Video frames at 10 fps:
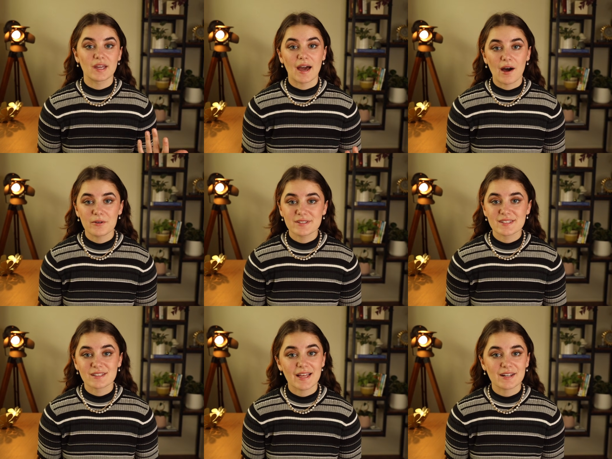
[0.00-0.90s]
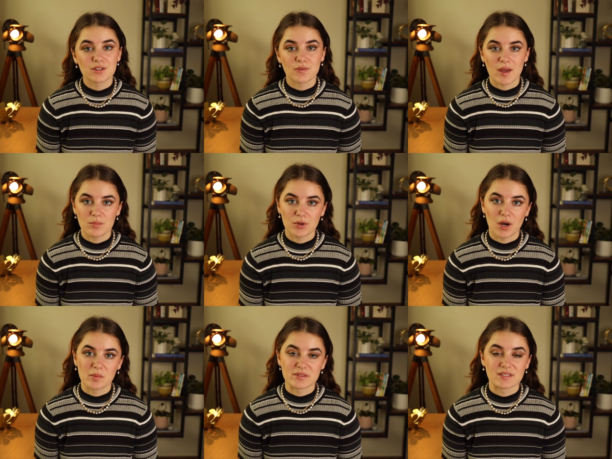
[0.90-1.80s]
how to select the right
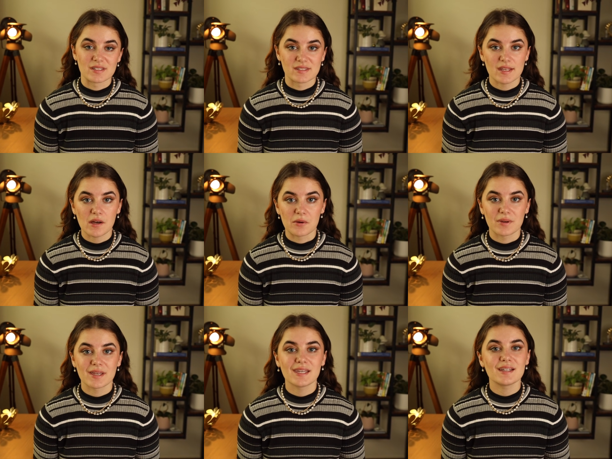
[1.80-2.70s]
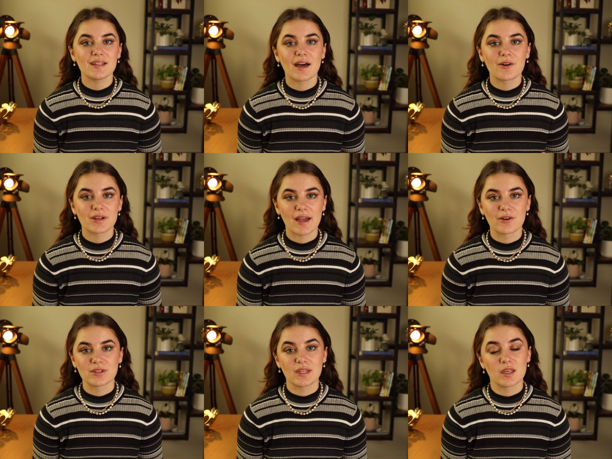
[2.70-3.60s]
put option to sell and how to
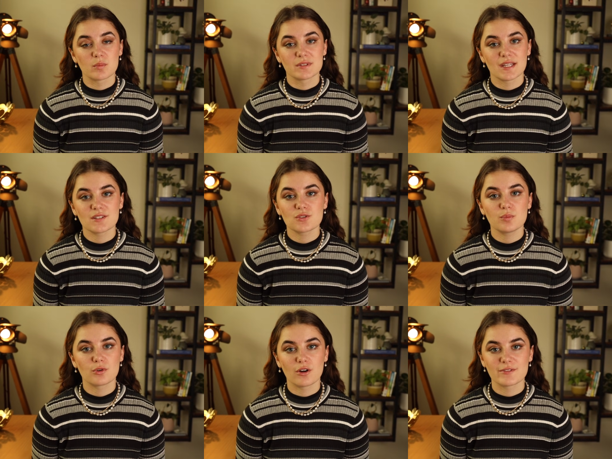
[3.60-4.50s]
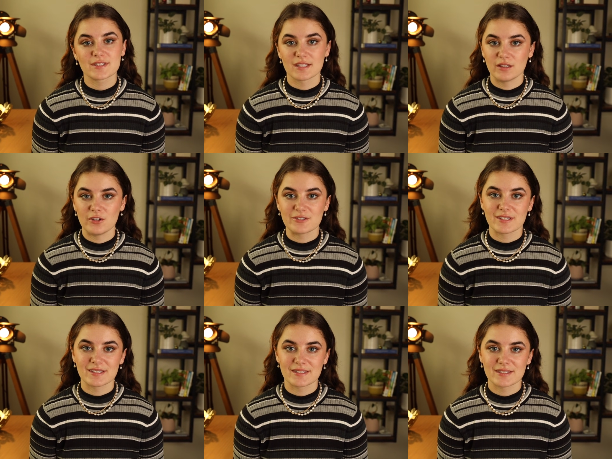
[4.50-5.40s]
calculate your potential profits and
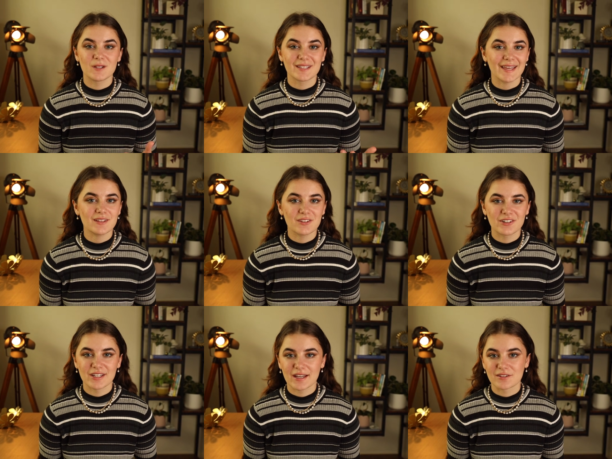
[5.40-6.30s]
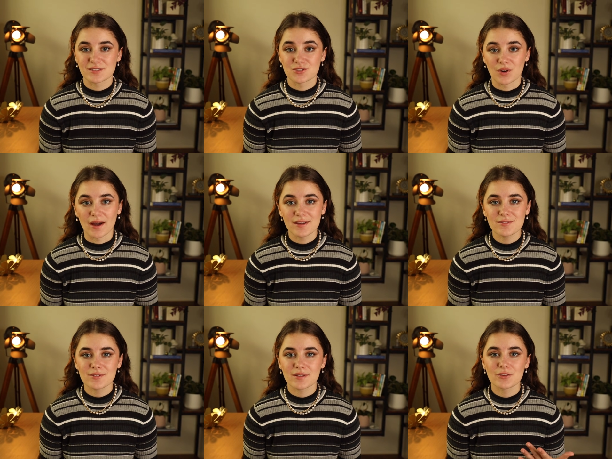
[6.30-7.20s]
losses. But like learning how to
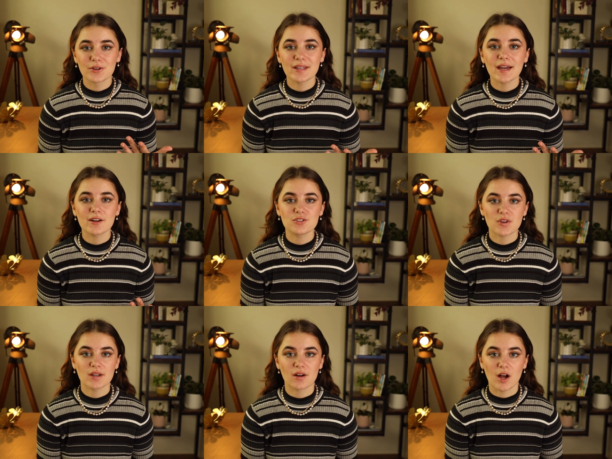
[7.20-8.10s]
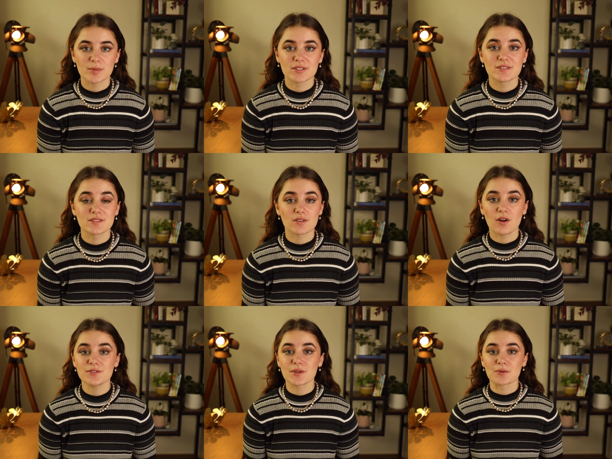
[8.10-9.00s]
drive, learning how to trade options is
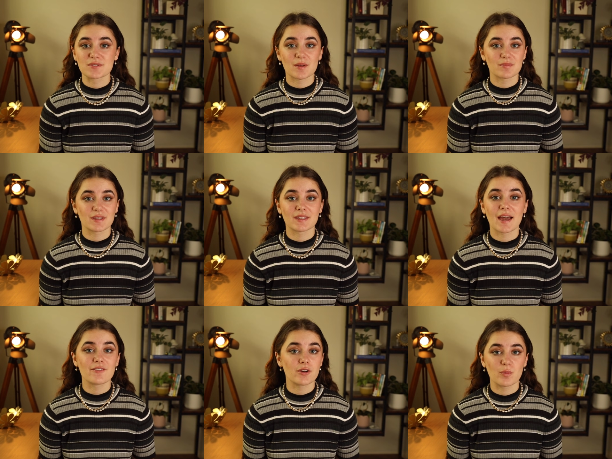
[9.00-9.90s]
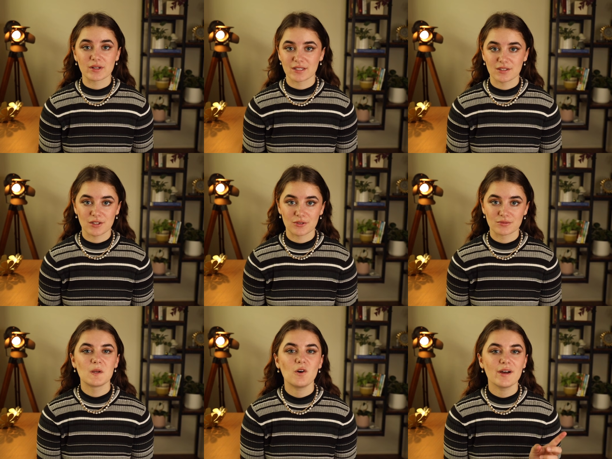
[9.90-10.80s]
also something everyone can do.
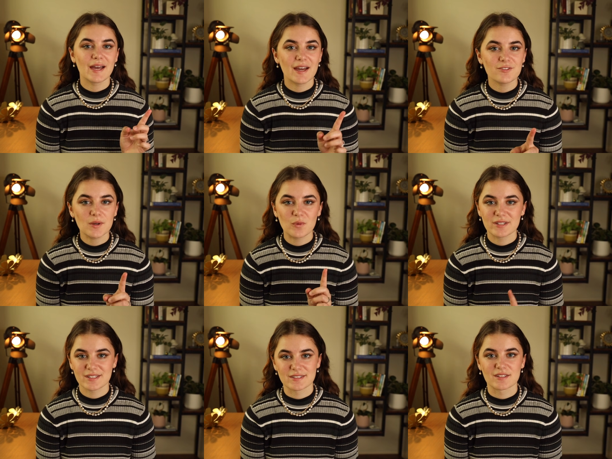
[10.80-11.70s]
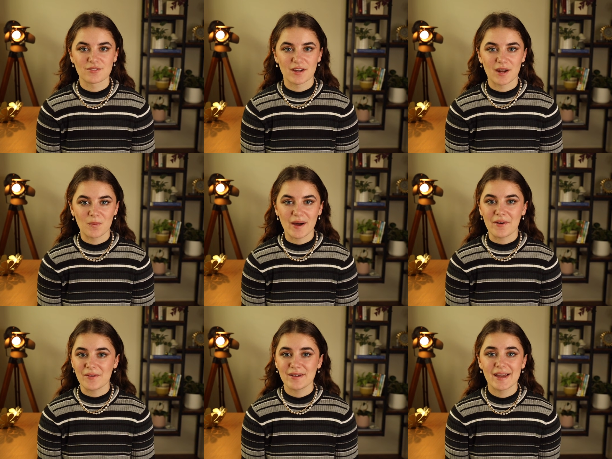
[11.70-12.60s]
But not everyone does it very
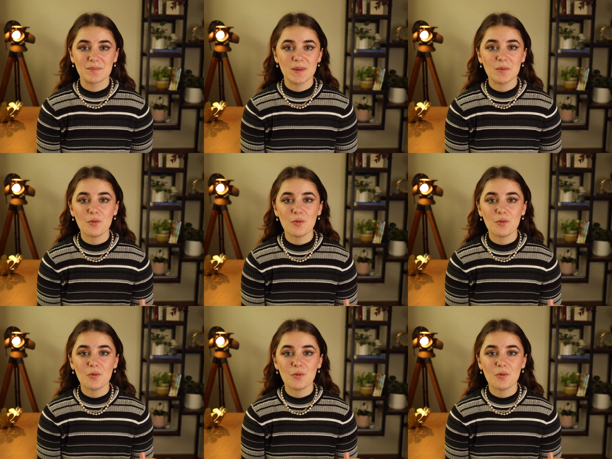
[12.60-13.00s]
well, and people